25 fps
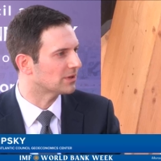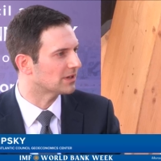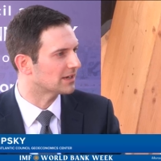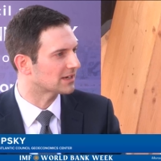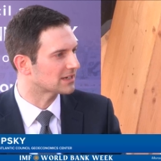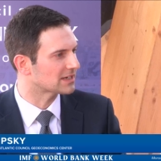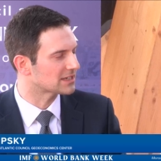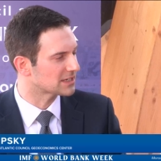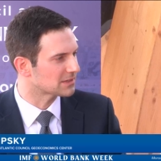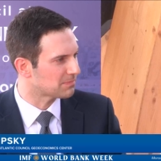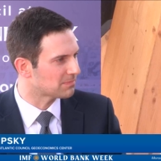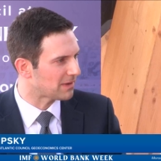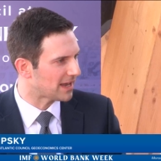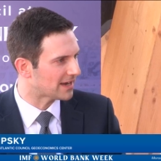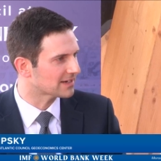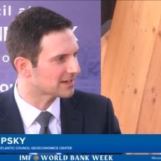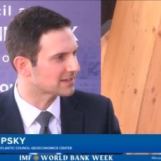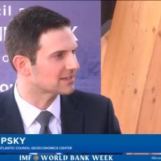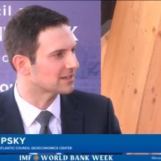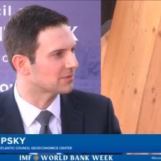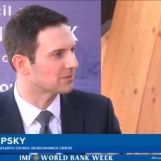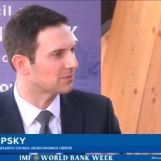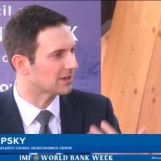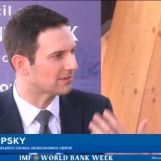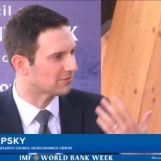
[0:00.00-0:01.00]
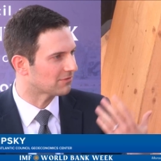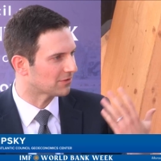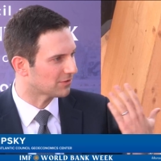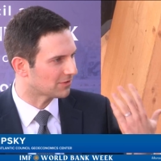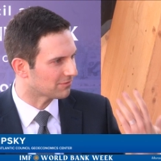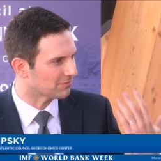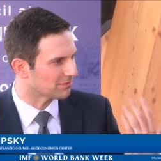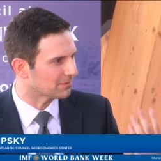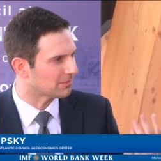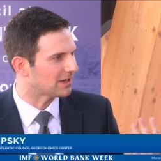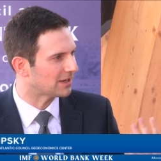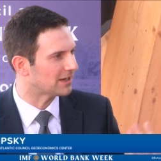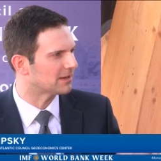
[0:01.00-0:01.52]
expect, and we have heard from
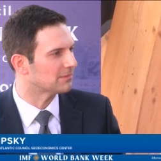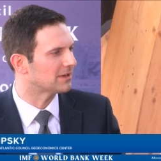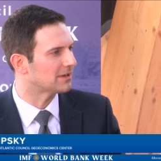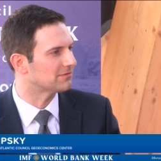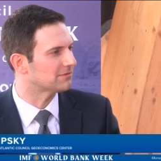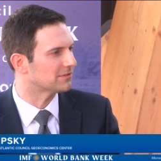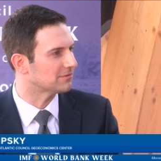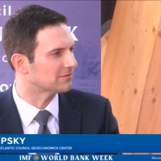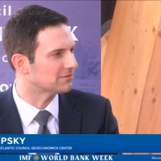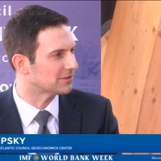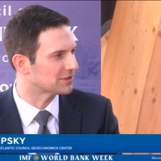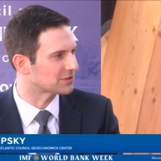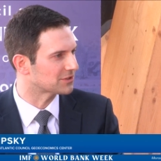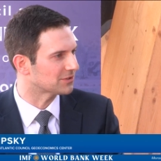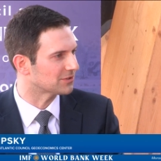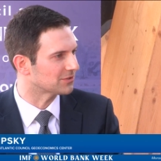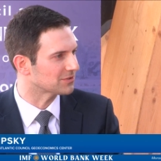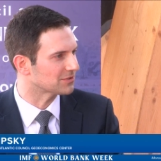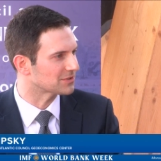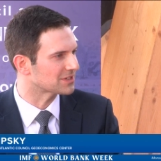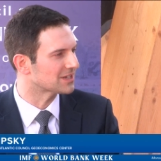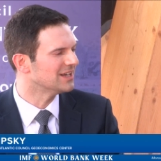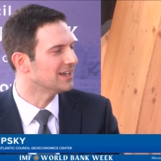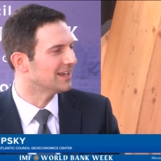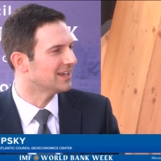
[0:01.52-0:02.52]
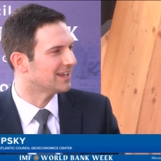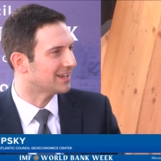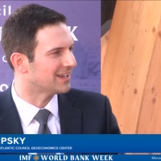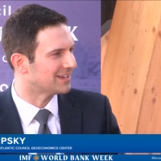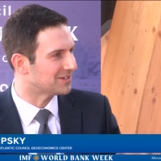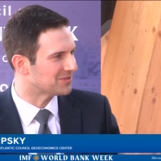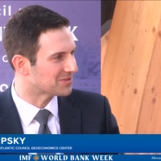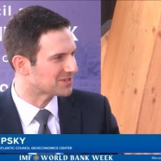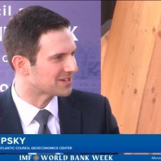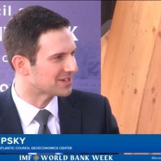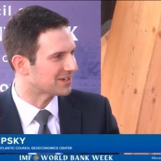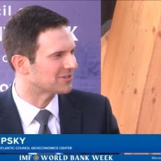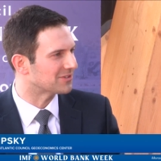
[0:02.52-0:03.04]
IMF officials, and you
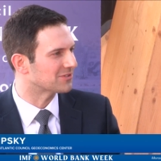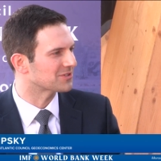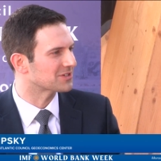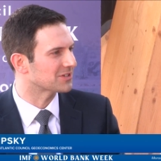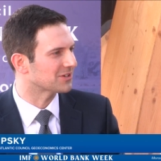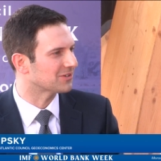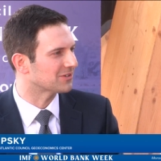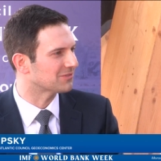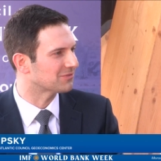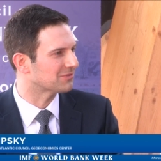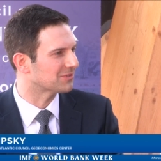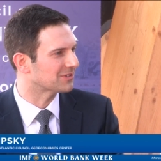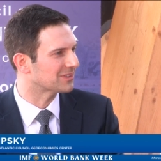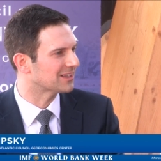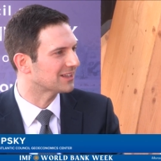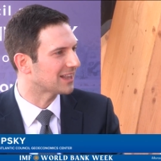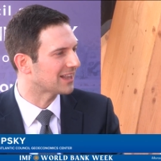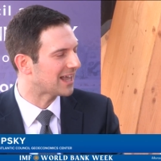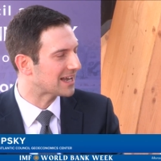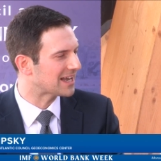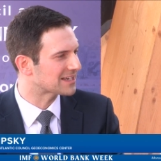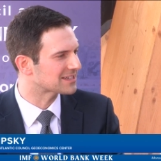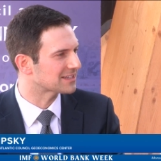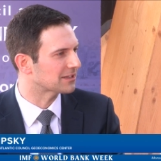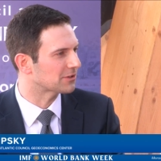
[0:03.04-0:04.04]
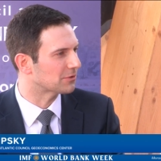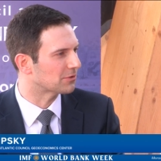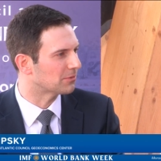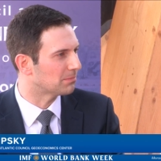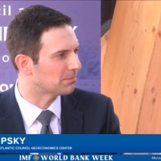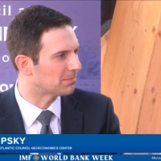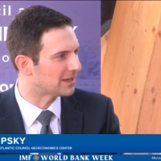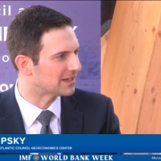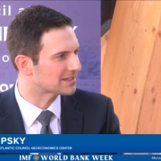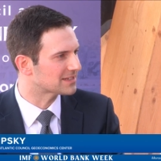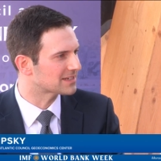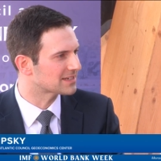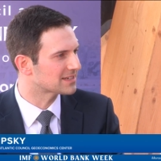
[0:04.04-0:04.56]
said yourself, we're at the last little
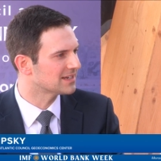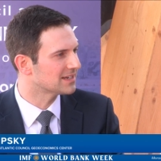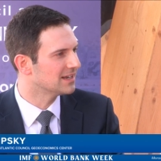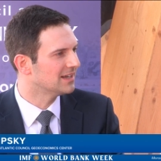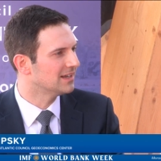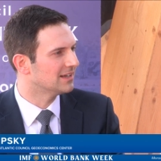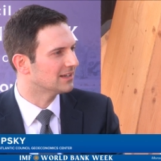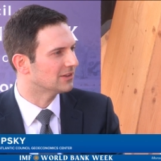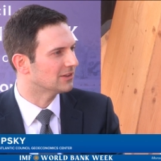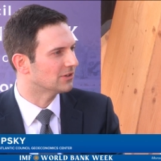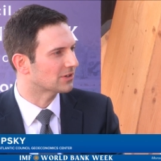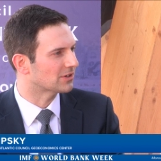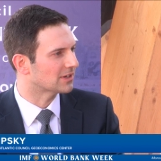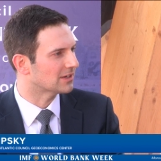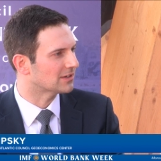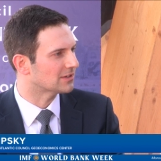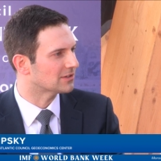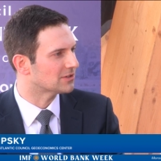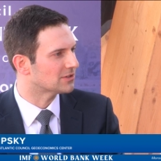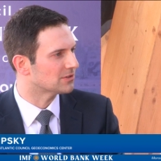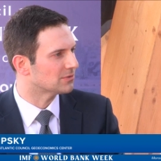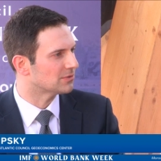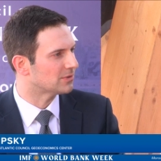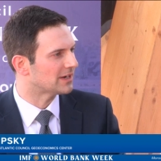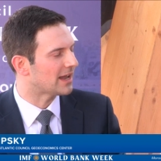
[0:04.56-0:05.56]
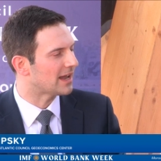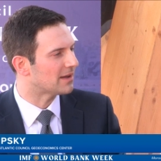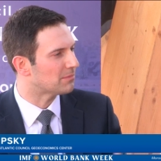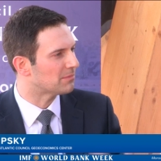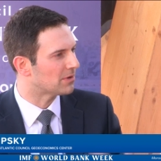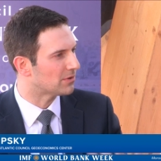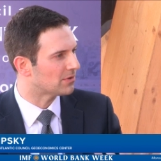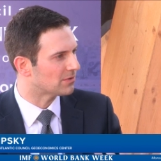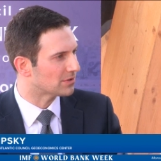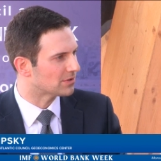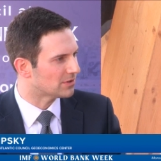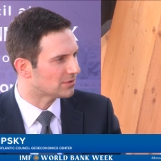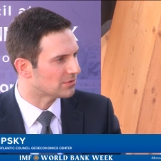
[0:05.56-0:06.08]
bits looking to an
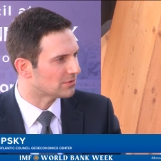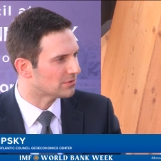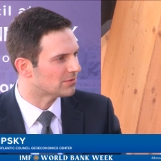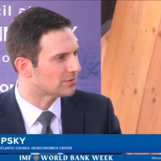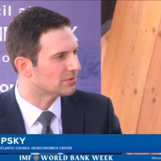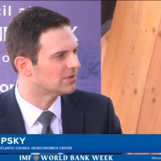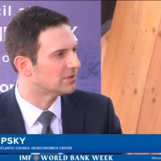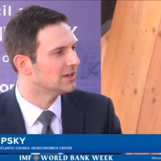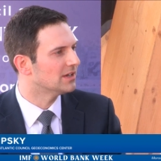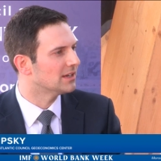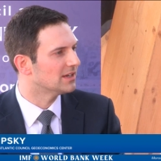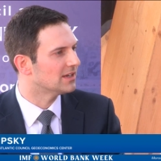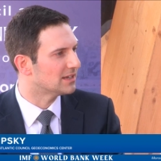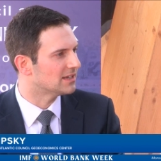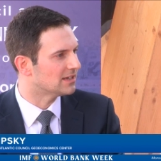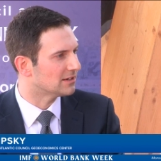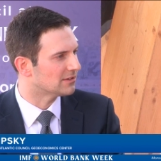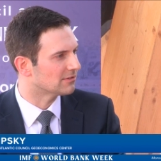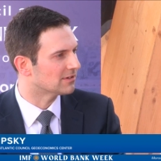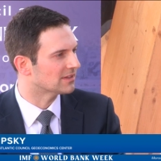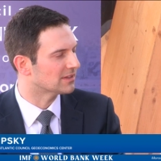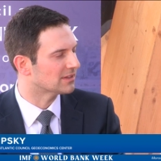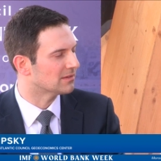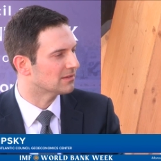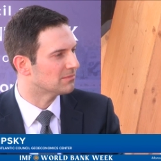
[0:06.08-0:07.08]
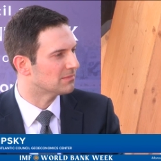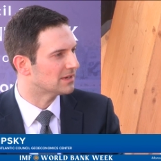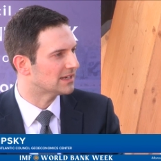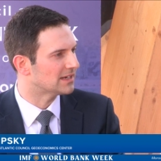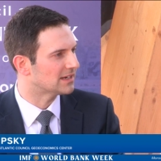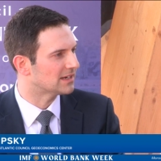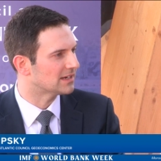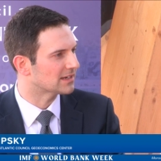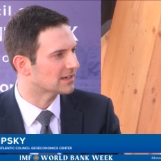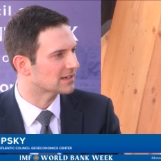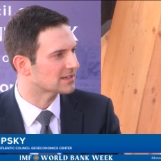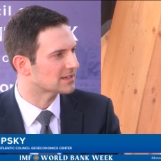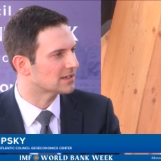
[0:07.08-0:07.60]
MOU here at the
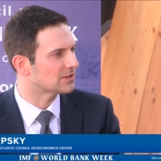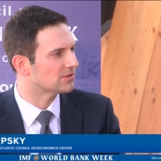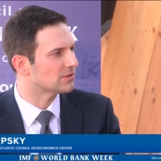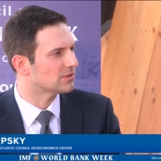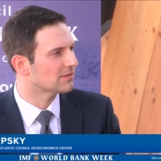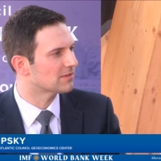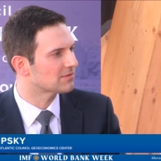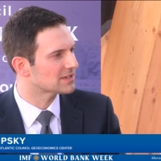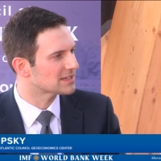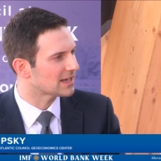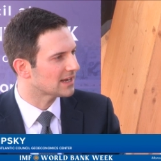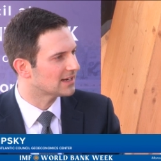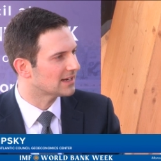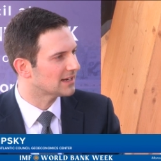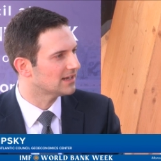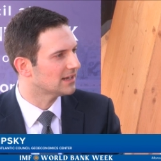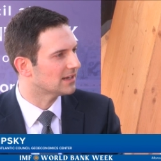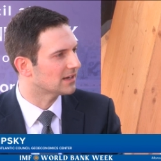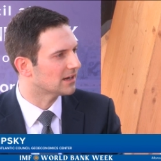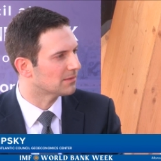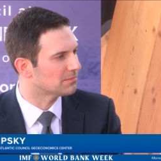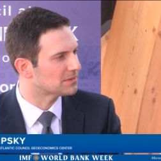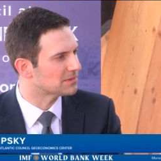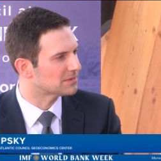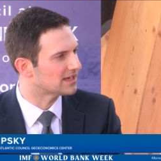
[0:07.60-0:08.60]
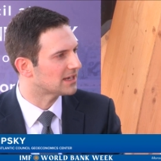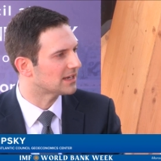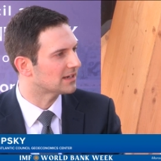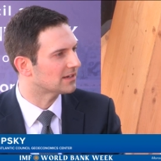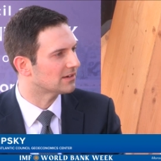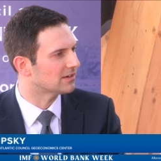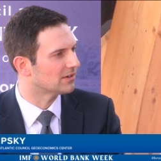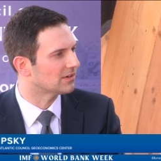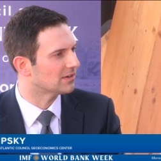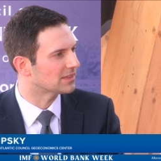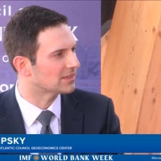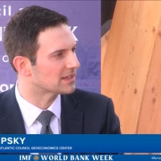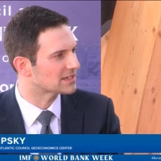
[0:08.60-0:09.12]
meetings. Can you give us any update on
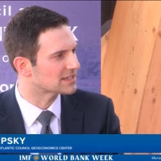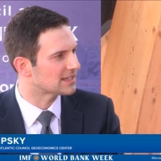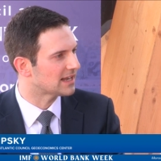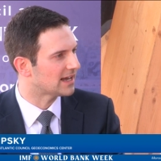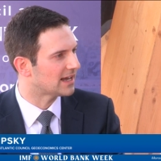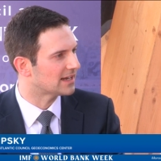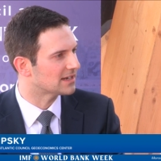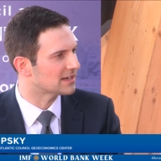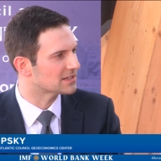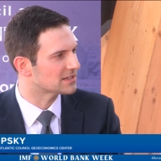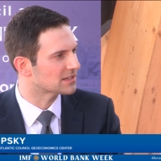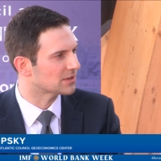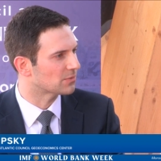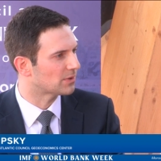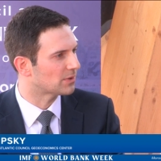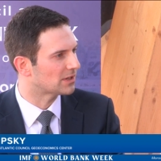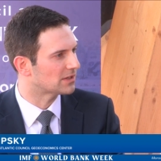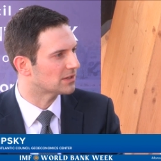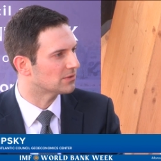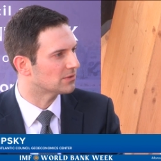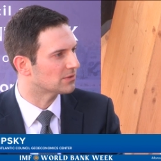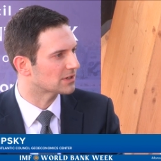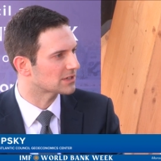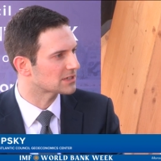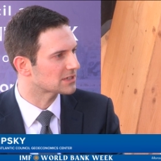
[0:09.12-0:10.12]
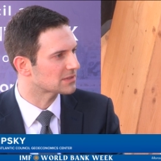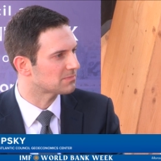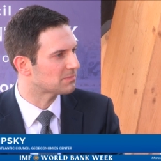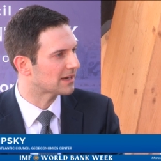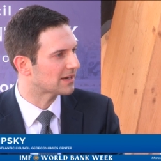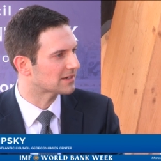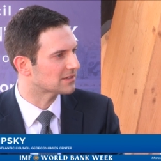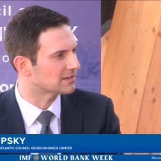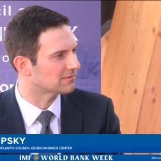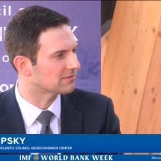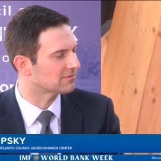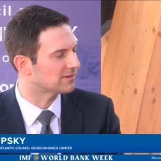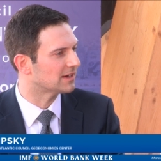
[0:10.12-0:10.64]
the status and whether you expect a
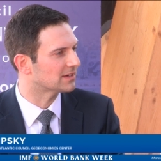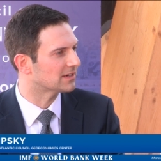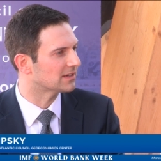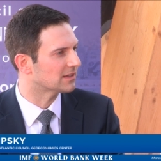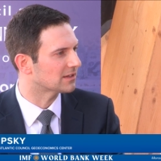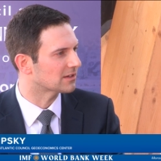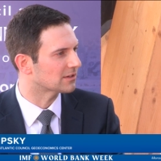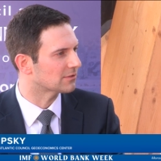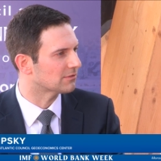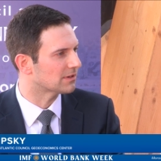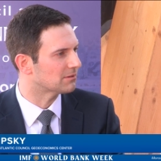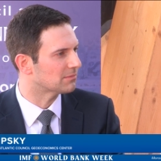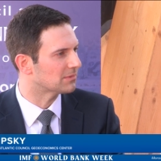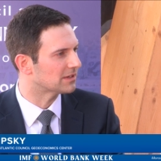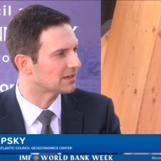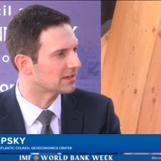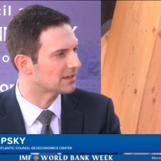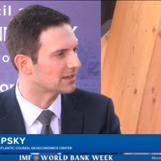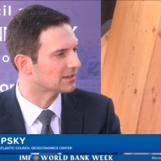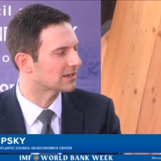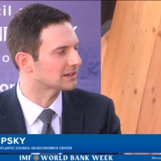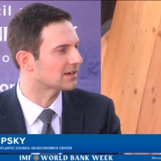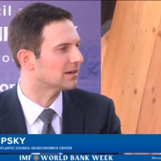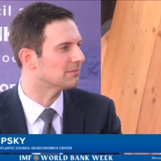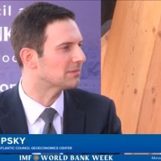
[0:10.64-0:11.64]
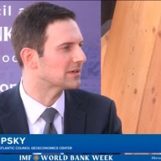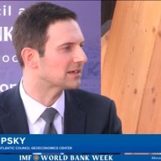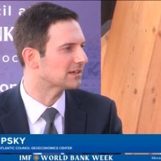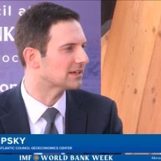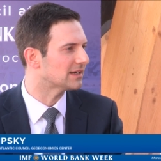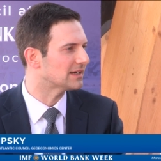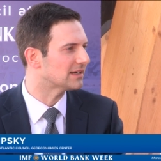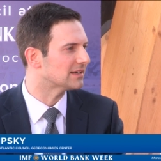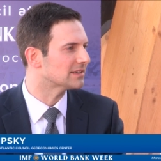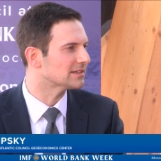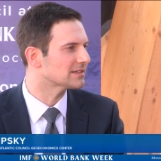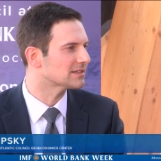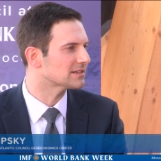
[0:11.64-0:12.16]
final agreement in the coming
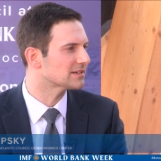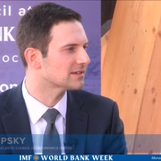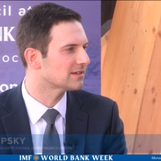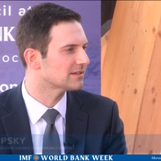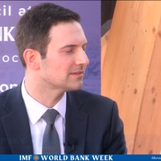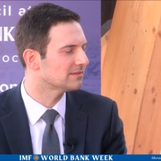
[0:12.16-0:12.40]
days?